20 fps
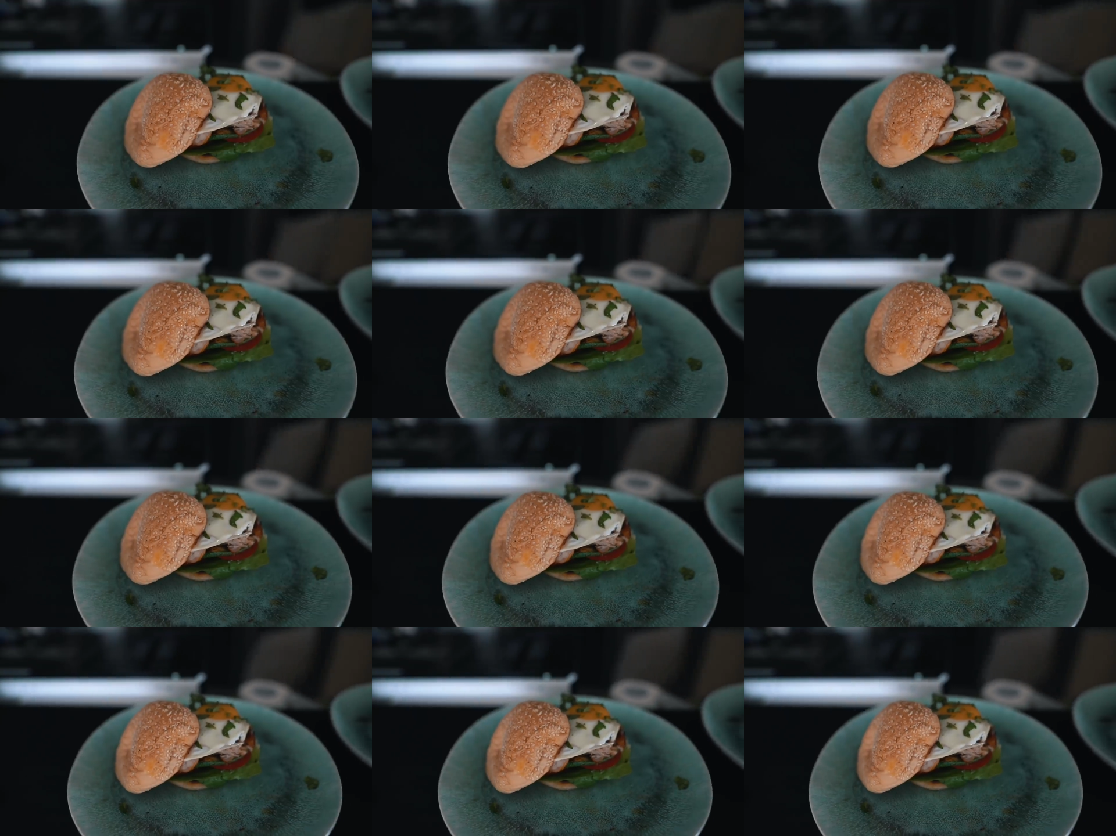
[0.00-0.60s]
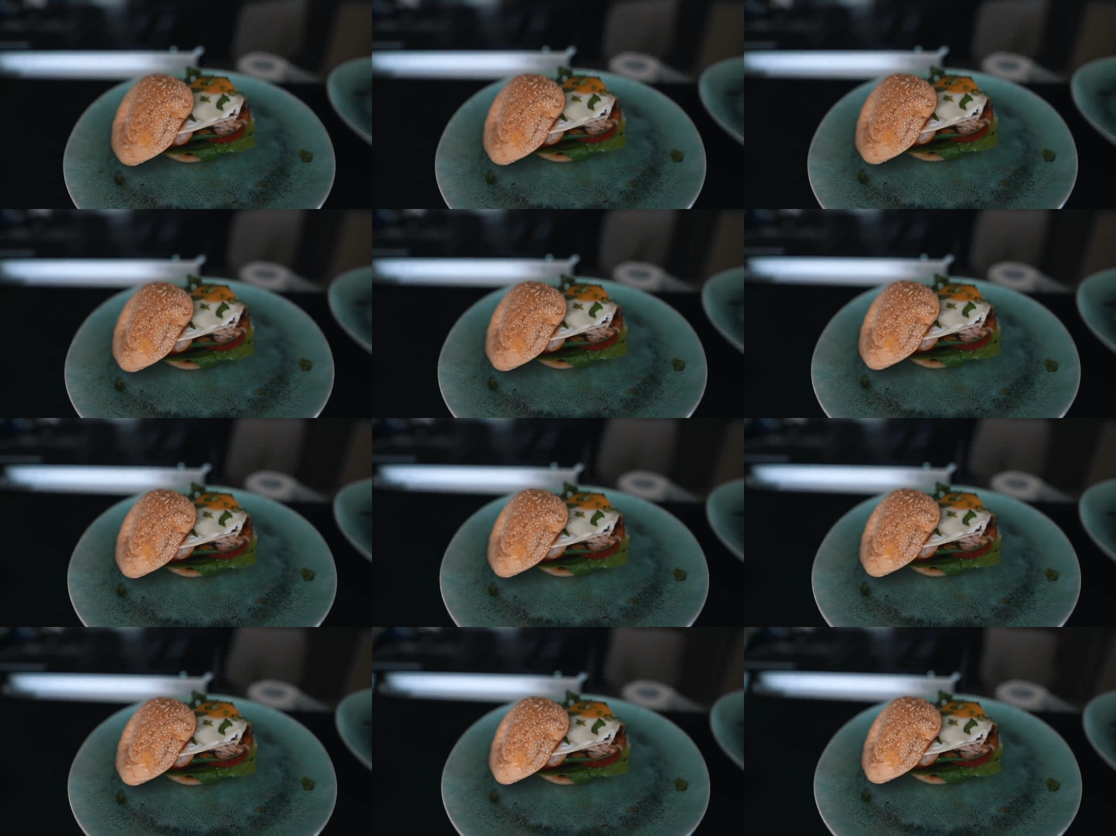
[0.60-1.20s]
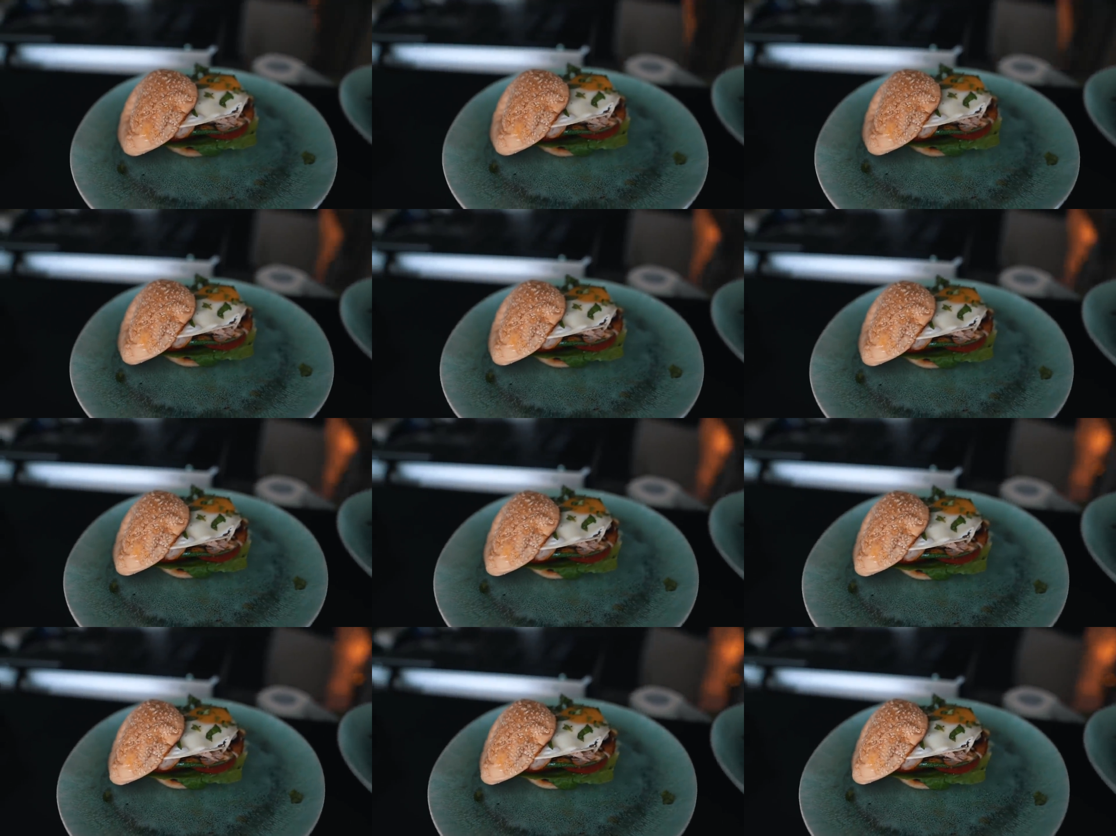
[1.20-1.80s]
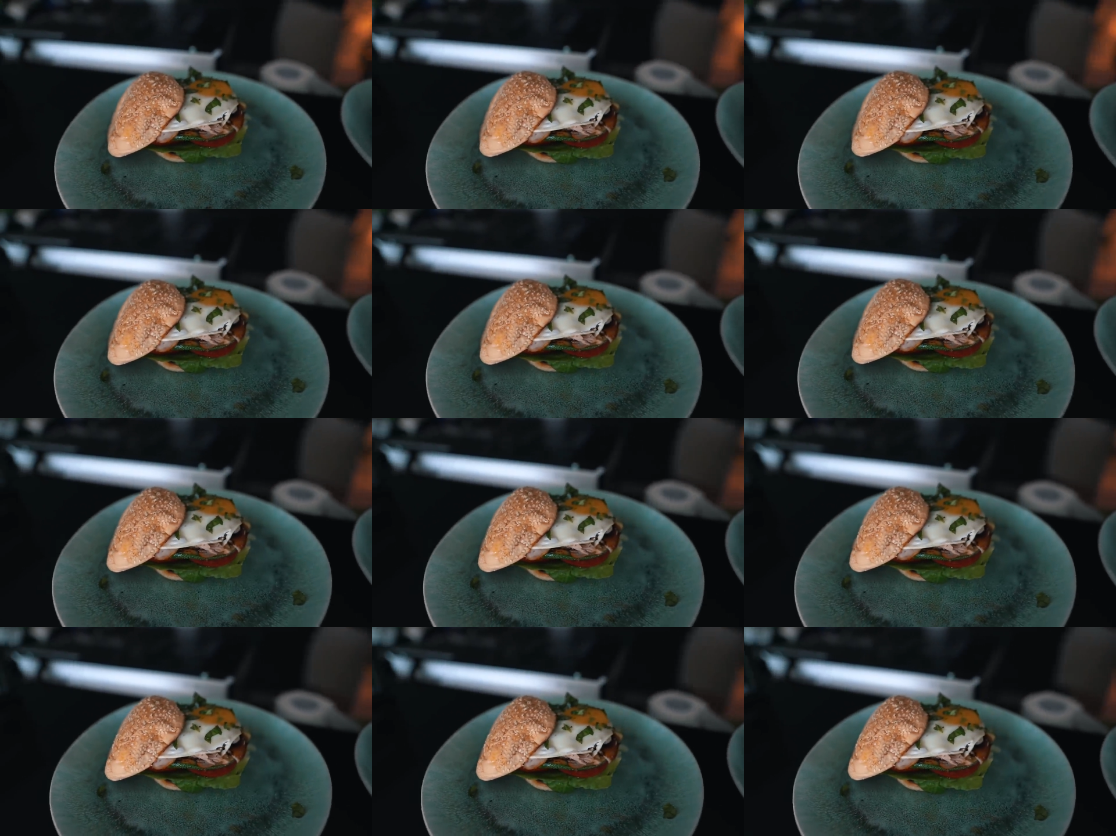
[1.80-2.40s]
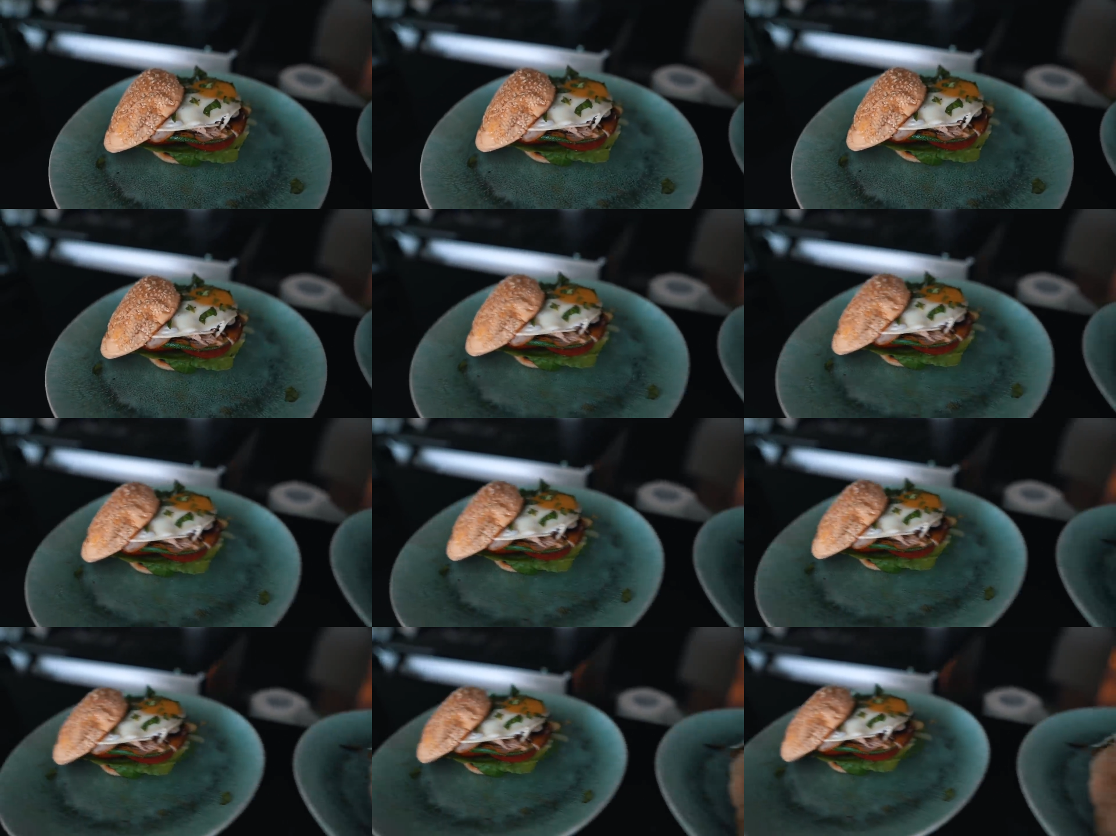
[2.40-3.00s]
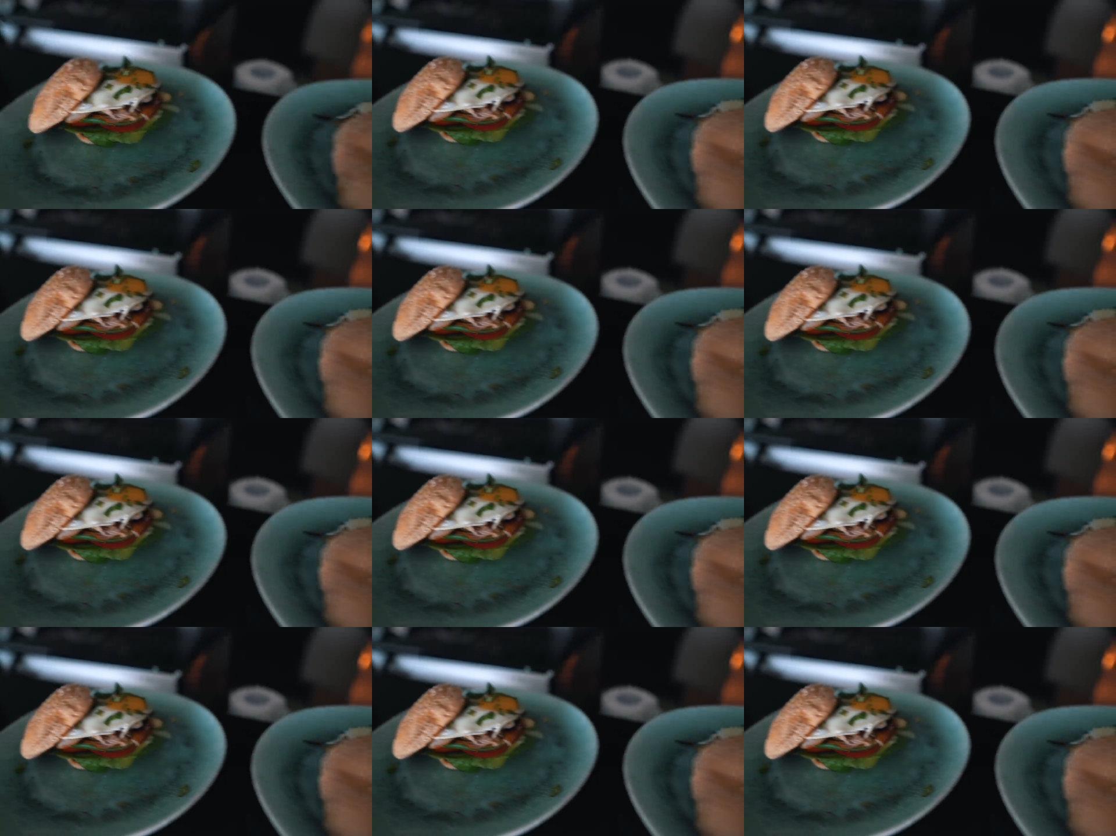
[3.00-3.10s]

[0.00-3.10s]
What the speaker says: [unreadable: no face in view]